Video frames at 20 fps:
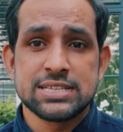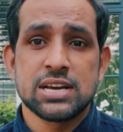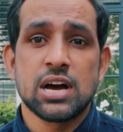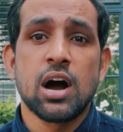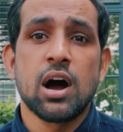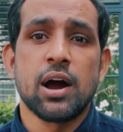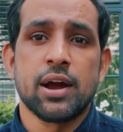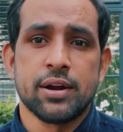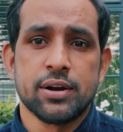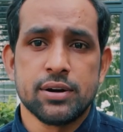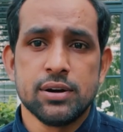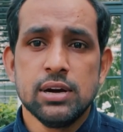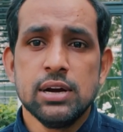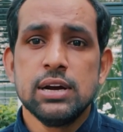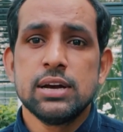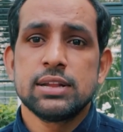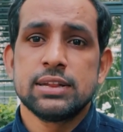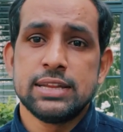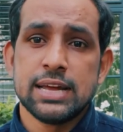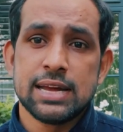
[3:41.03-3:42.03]
higher
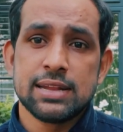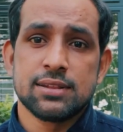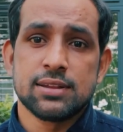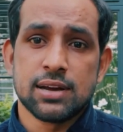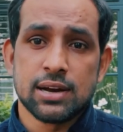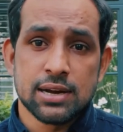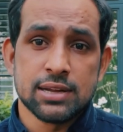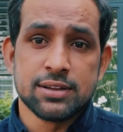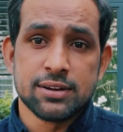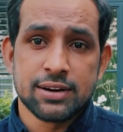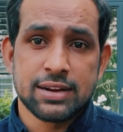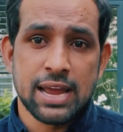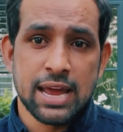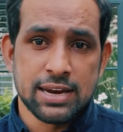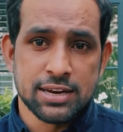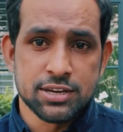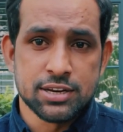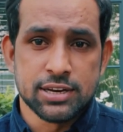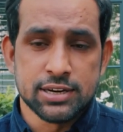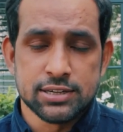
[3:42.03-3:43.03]
than the other
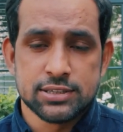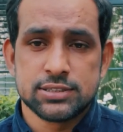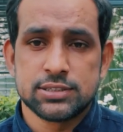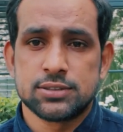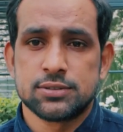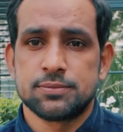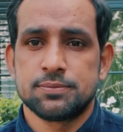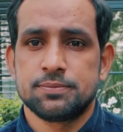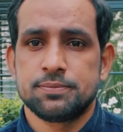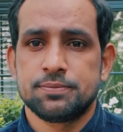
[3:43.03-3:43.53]
candidates.